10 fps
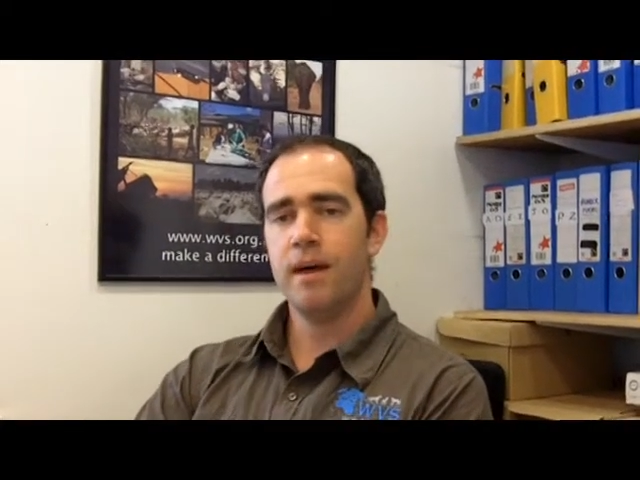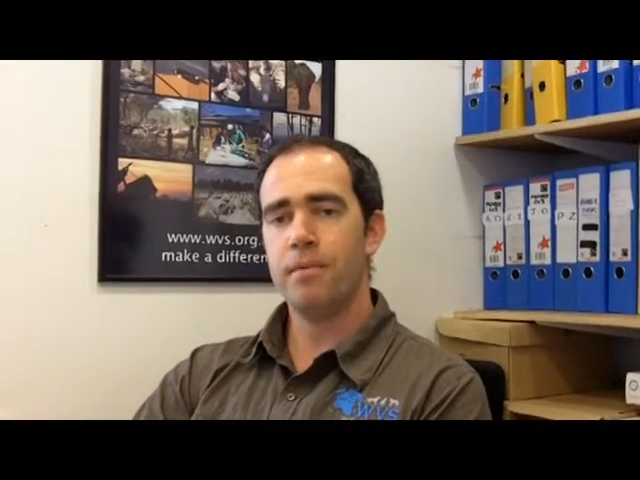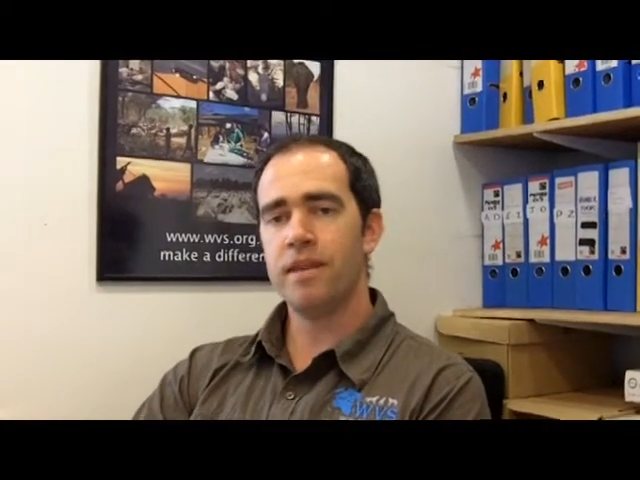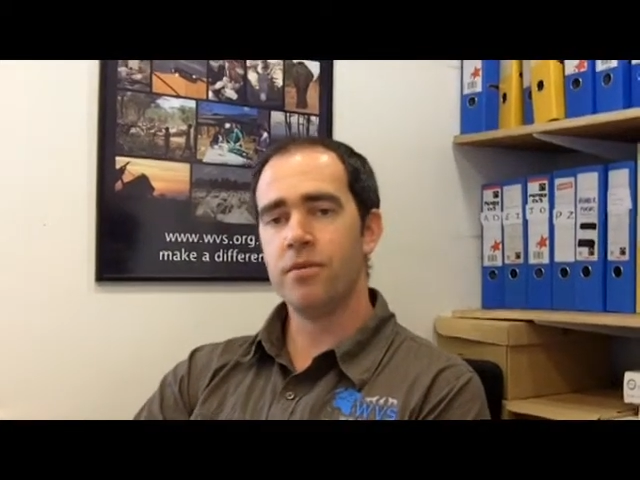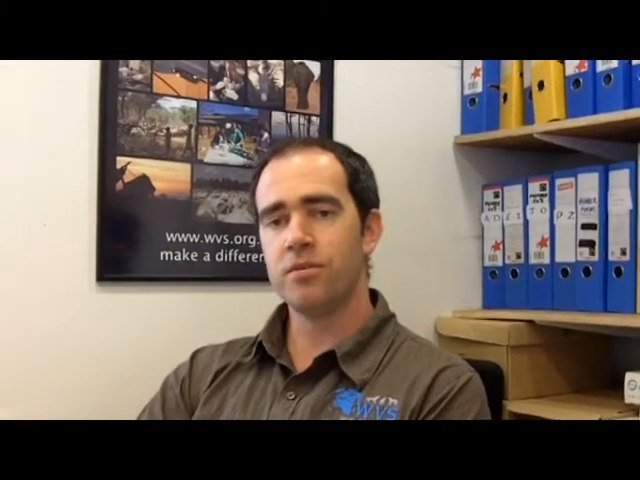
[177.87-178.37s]

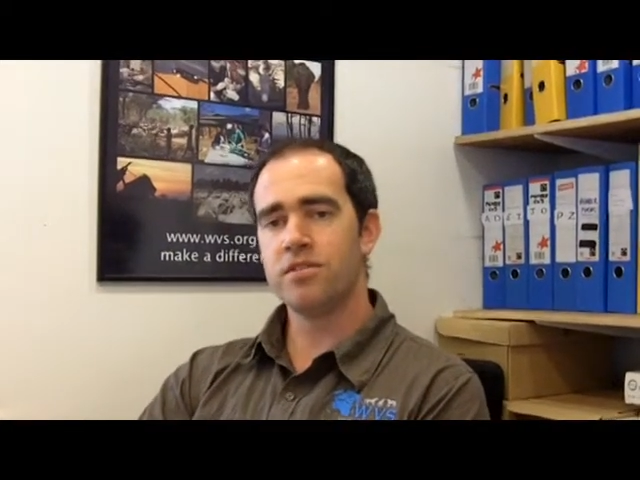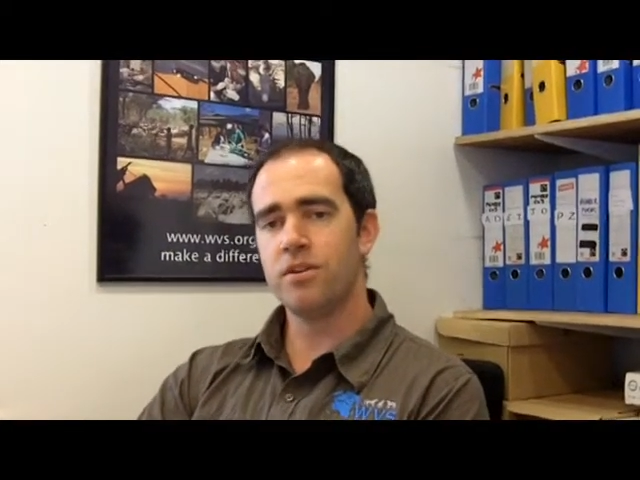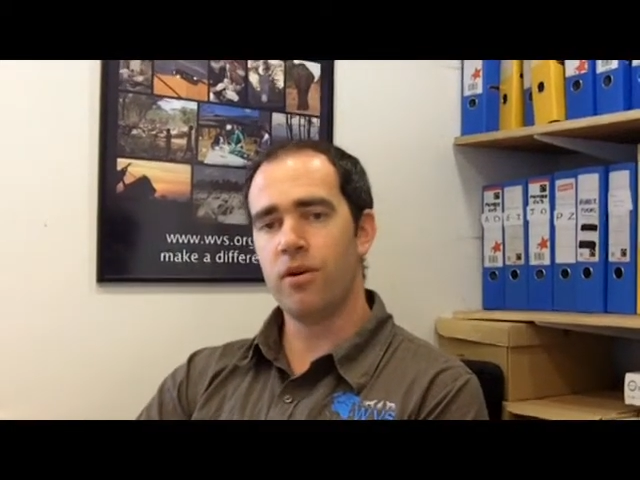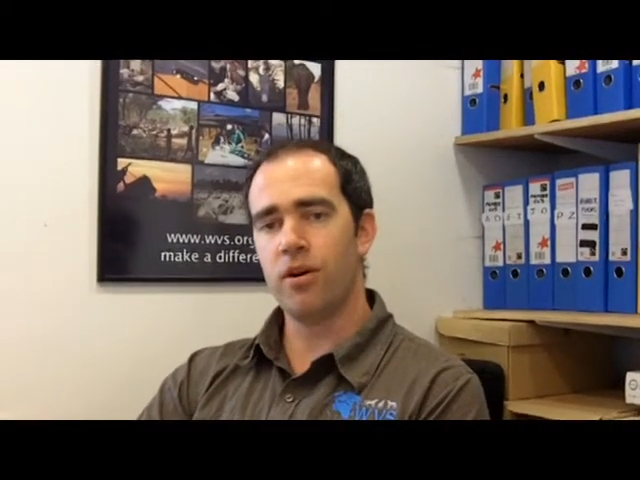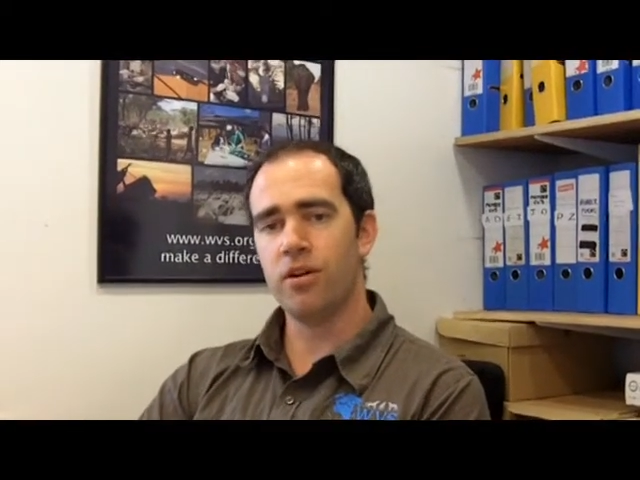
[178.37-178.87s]
But then
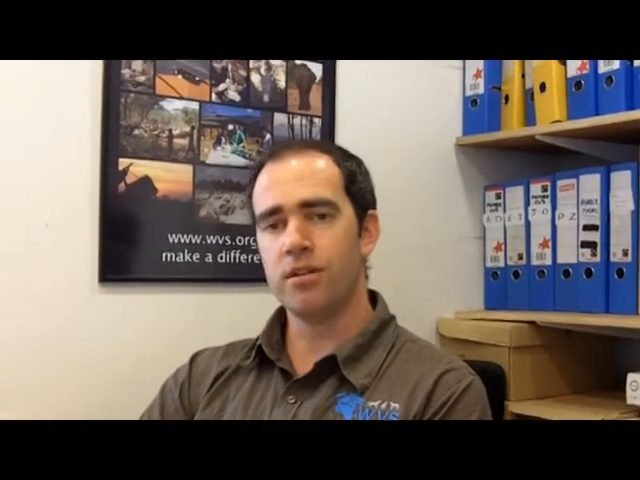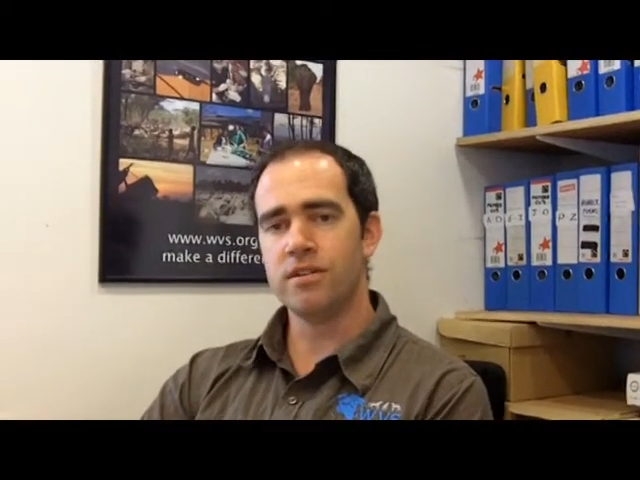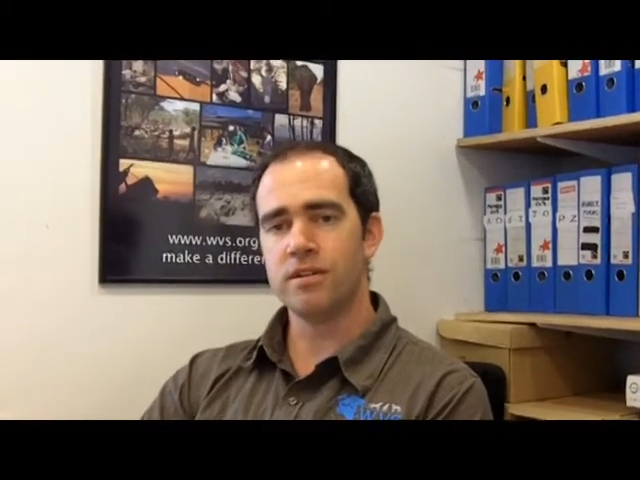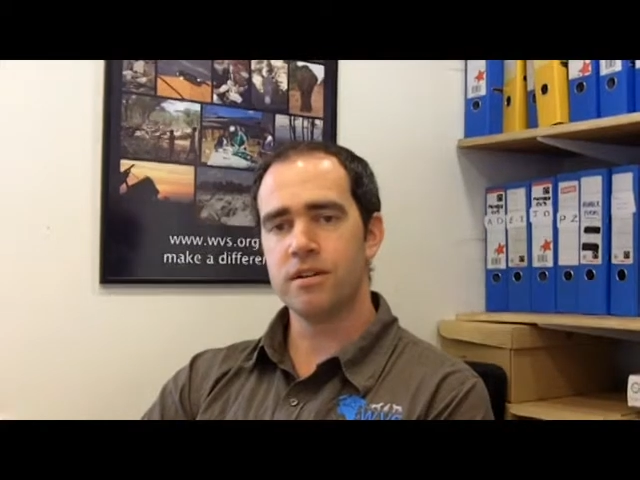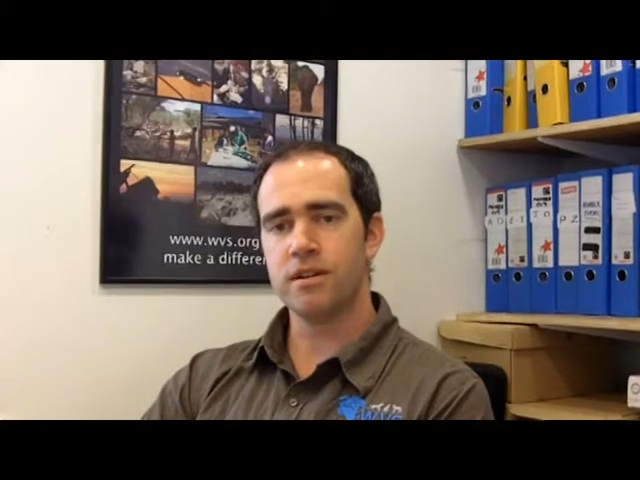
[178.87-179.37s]
also
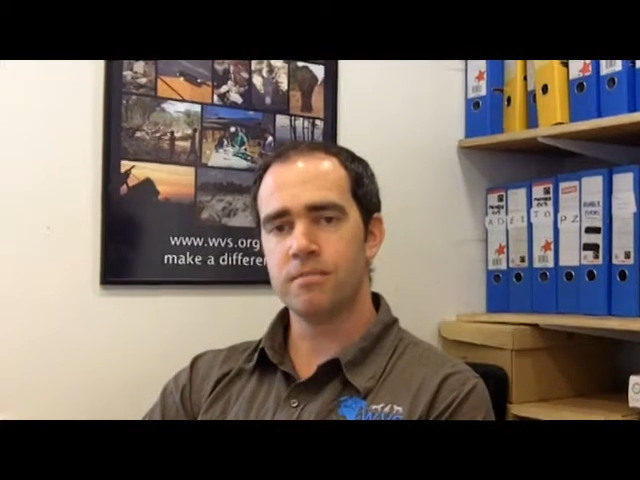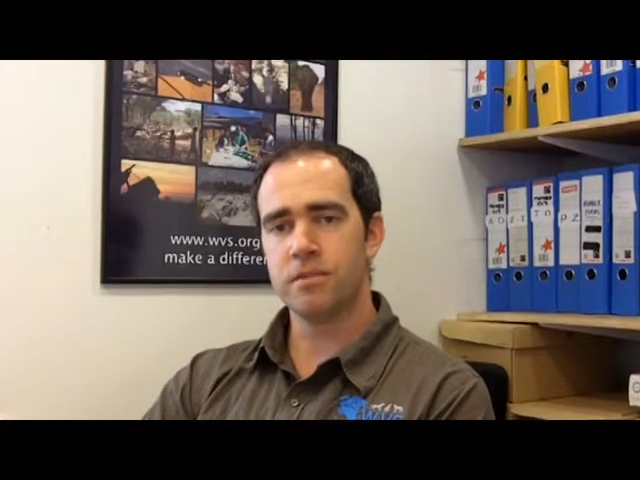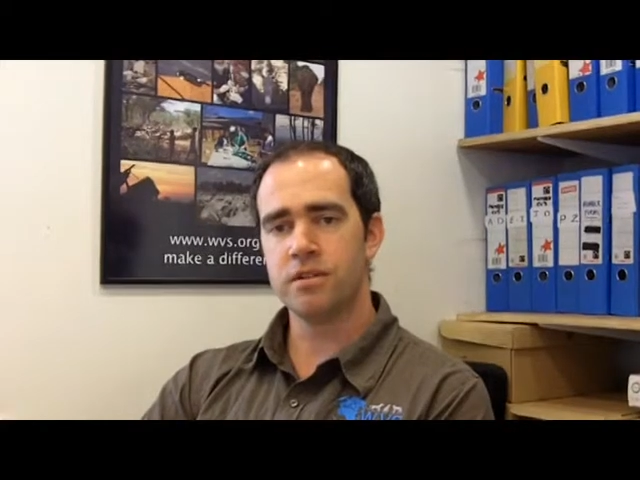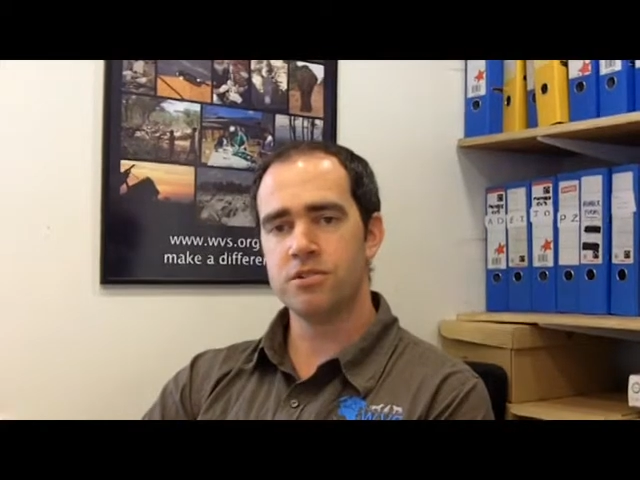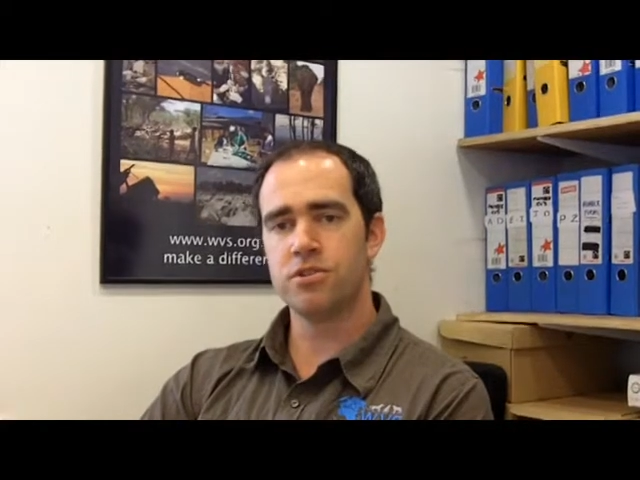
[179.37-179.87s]
on
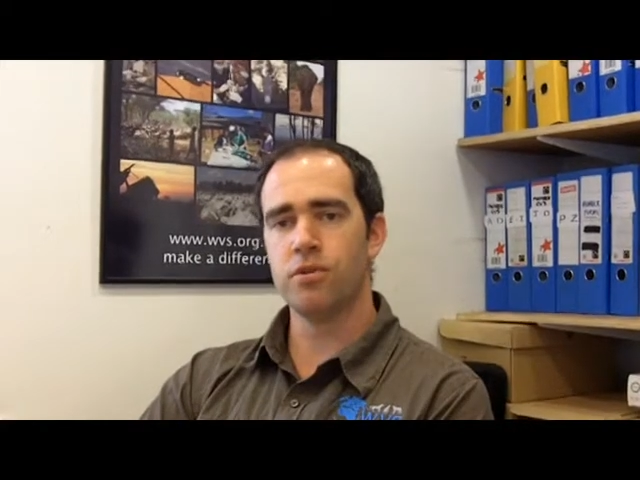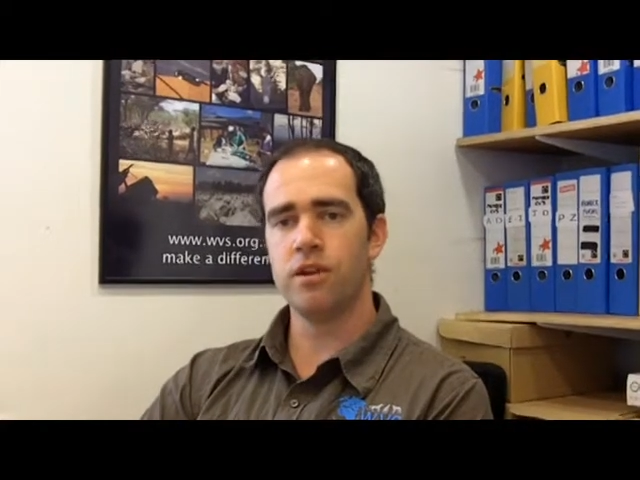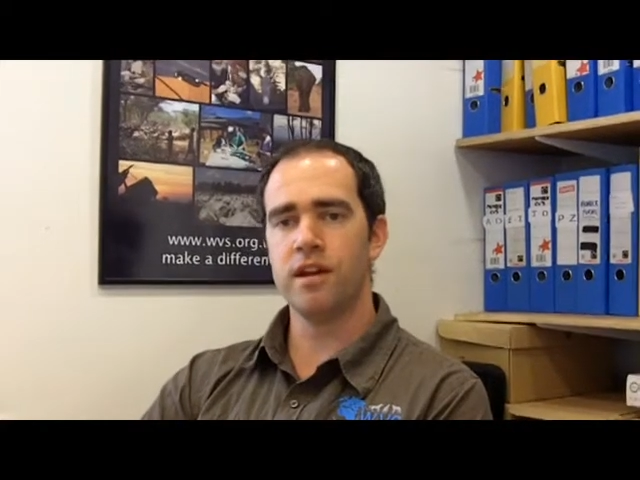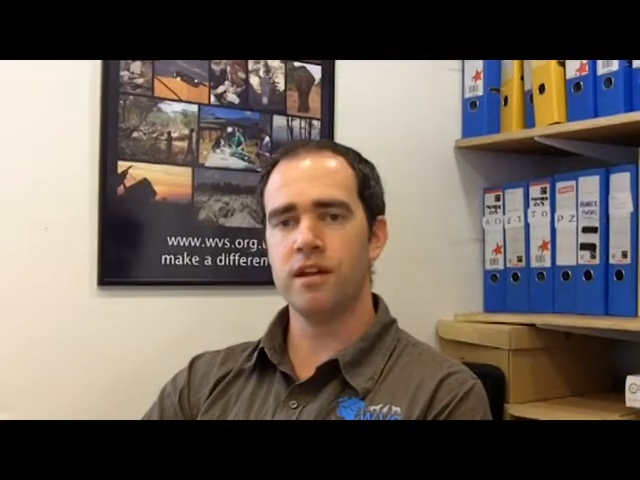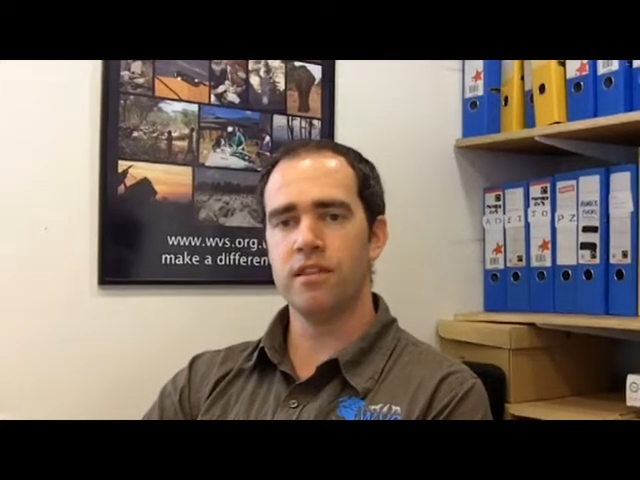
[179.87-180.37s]

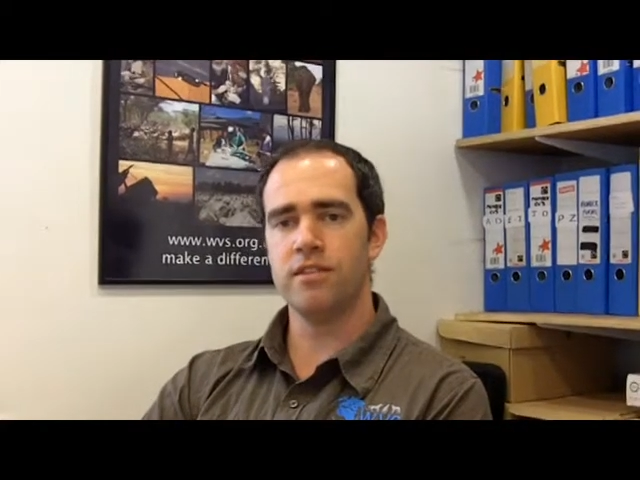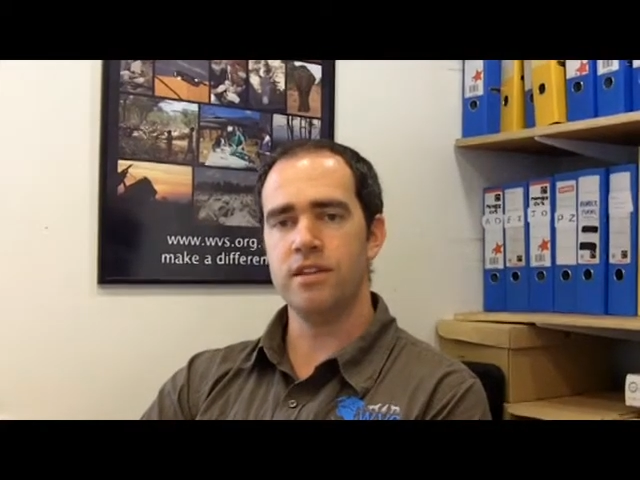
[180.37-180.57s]
controlling